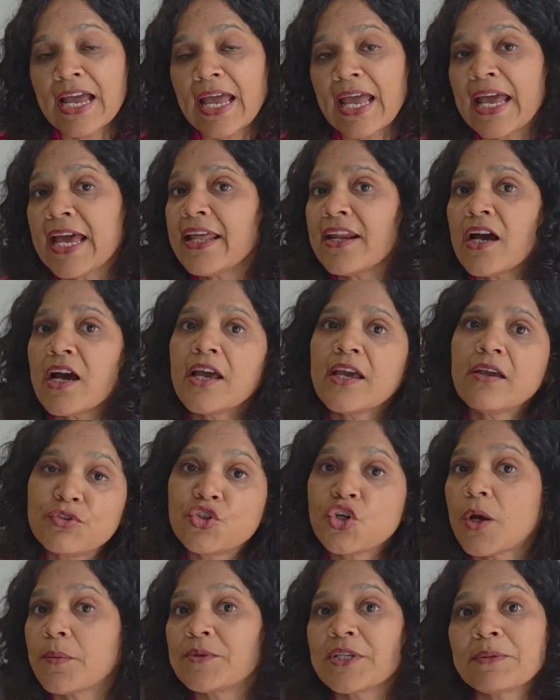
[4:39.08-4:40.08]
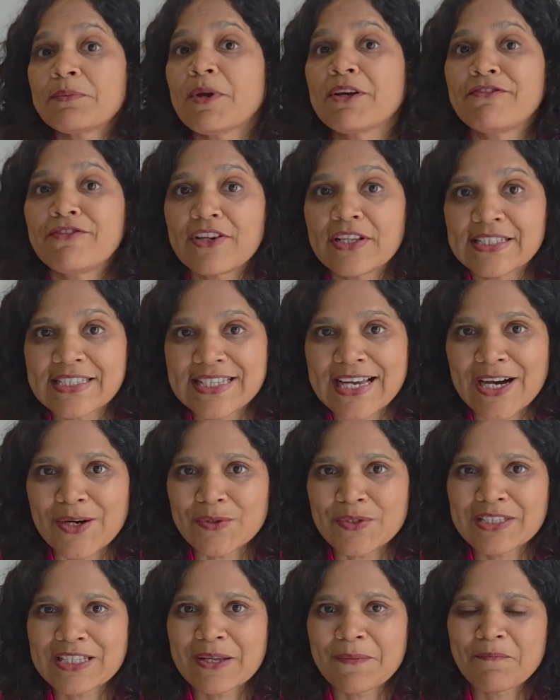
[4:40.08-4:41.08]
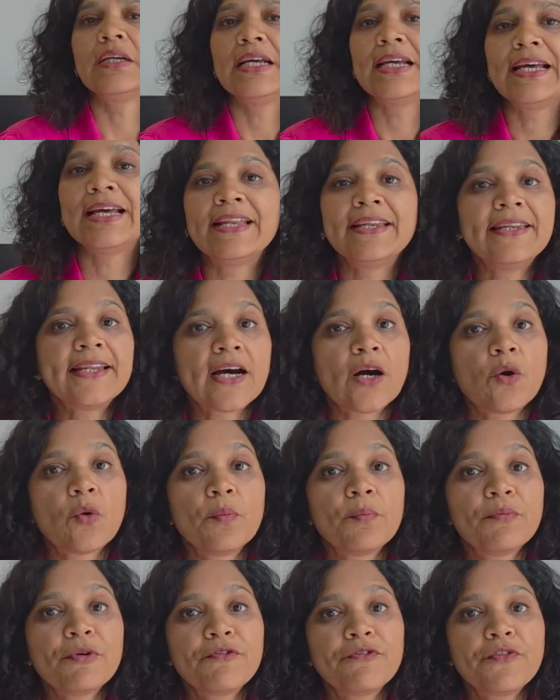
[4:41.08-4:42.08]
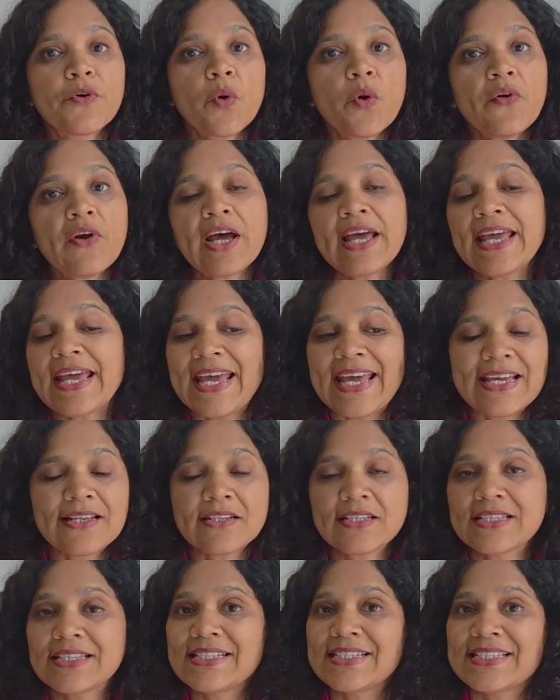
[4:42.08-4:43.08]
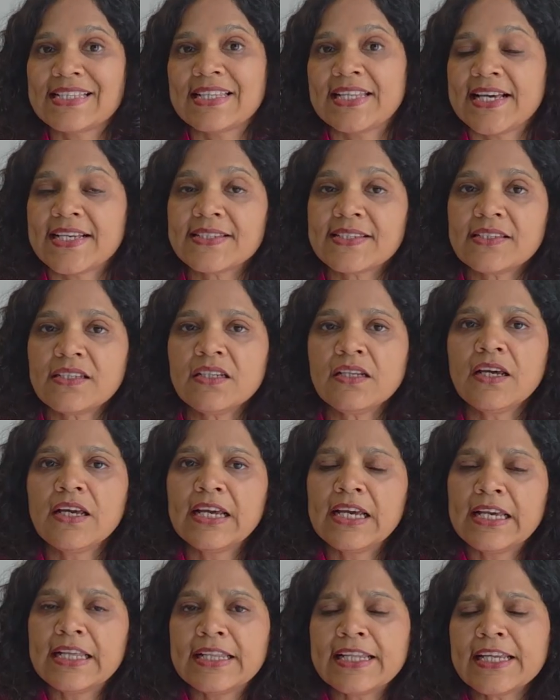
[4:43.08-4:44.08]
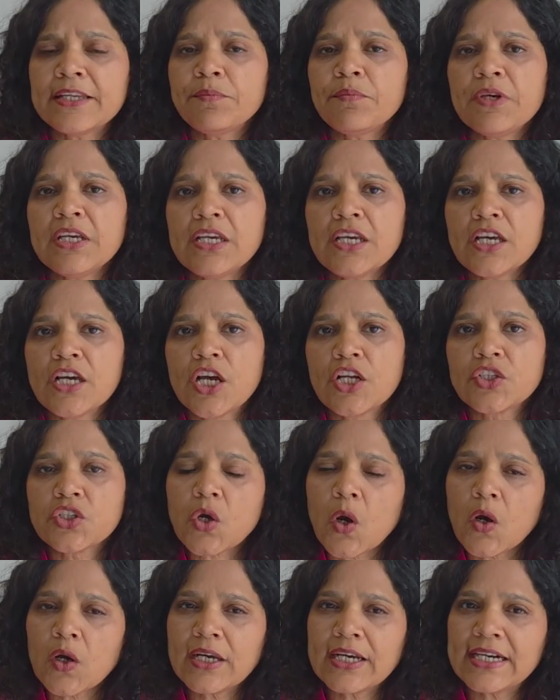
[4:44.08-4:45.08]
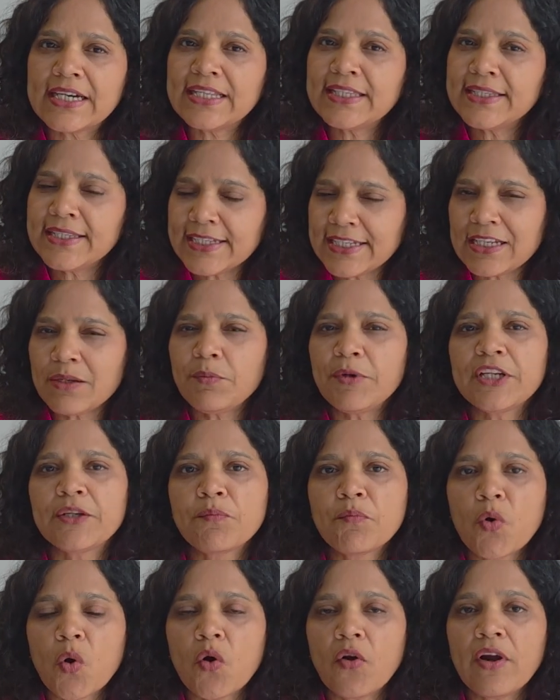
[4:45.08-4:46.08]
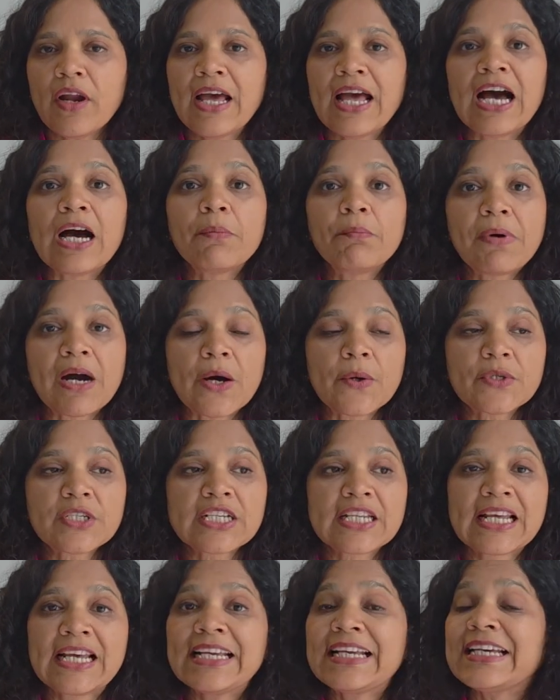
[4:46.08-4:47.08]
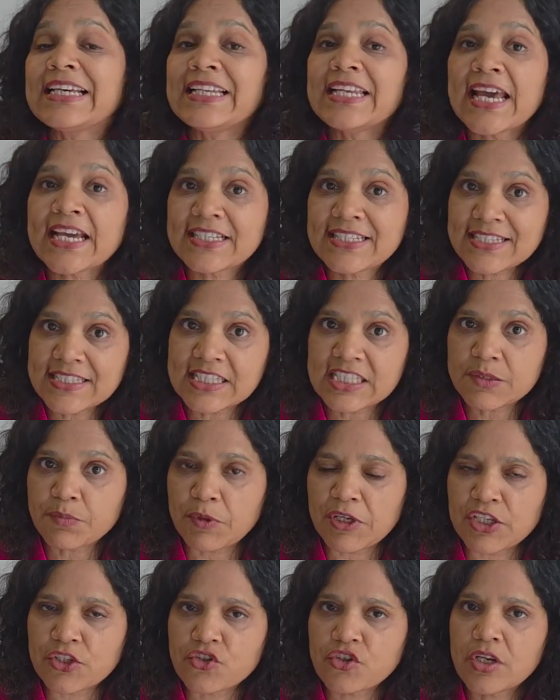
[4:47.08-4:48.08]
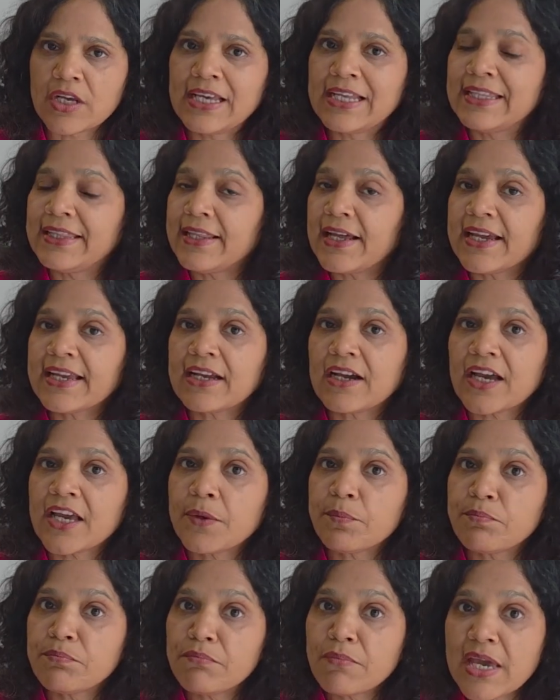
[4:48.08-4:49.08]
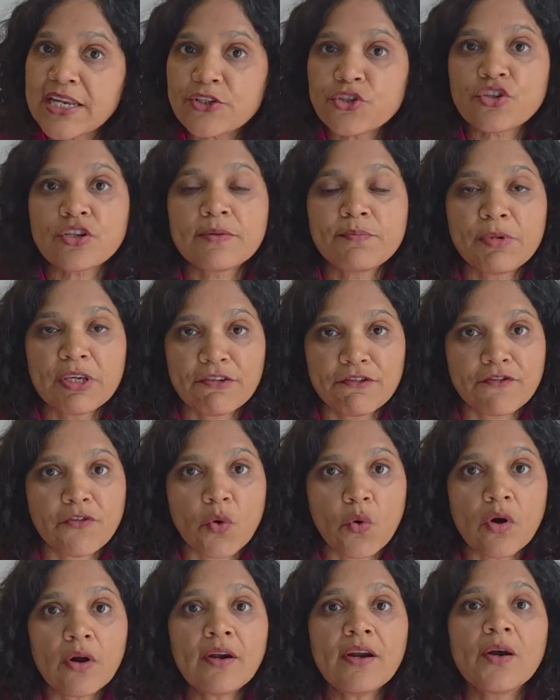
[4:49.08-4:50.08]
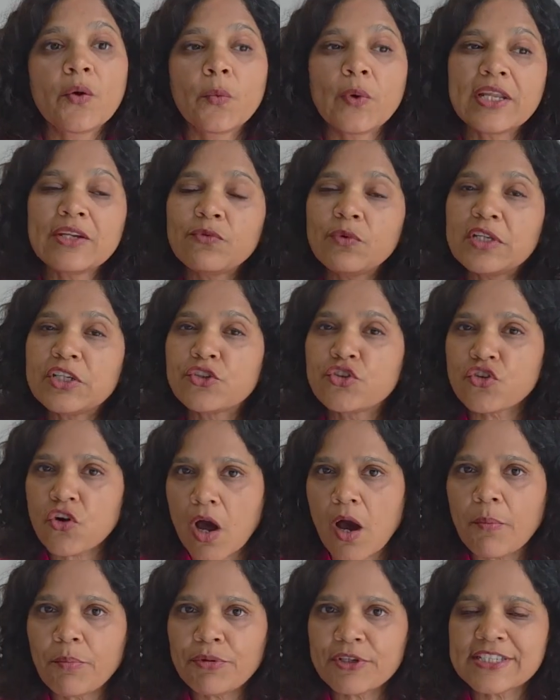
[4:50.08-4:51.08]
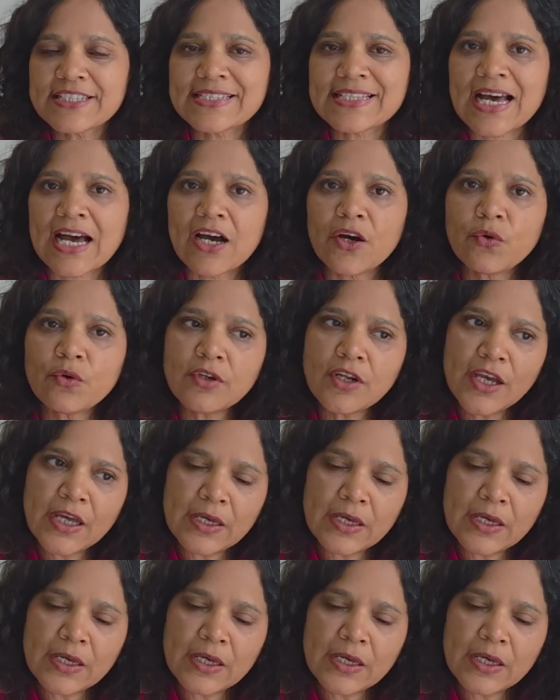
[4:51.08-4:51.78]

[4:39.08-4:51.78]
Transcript: and I dropped at my friend's house. Now, before I end this lesson, let me talk a little bit more about connected speech. Like I mentioned before, when we drop a sound,